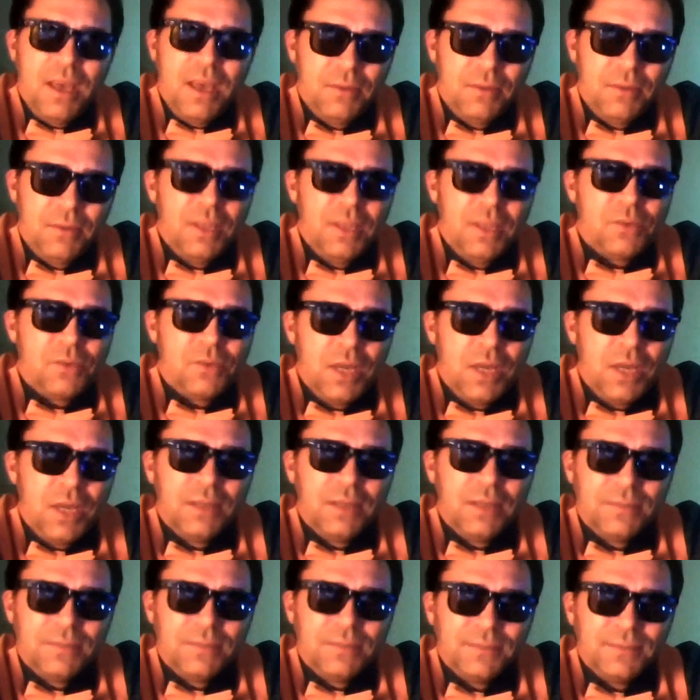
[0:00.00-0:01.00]
that's right.
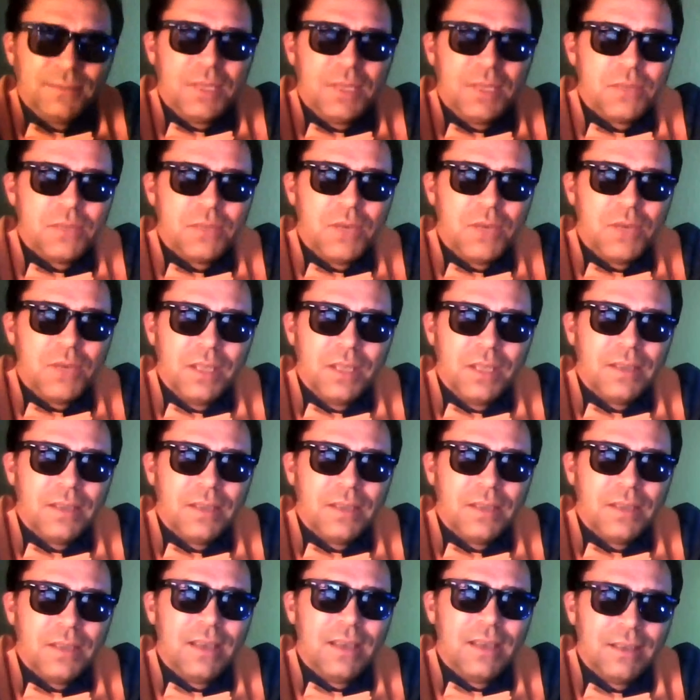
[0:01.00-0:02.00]

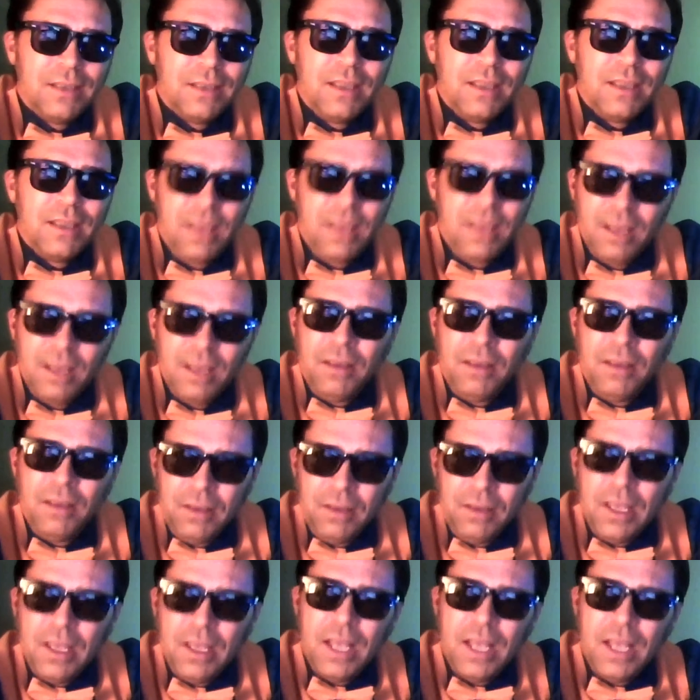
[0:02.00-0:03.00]
Yeah,
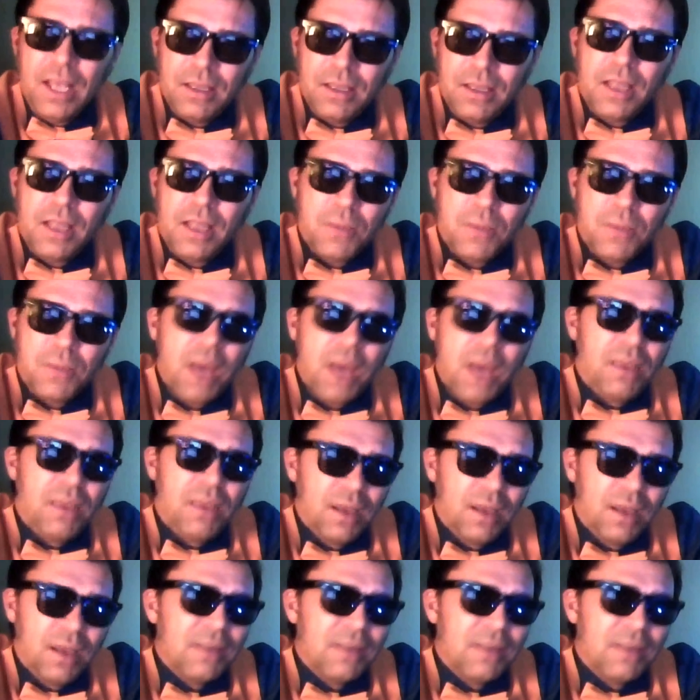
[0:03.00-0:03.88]
that's my thing.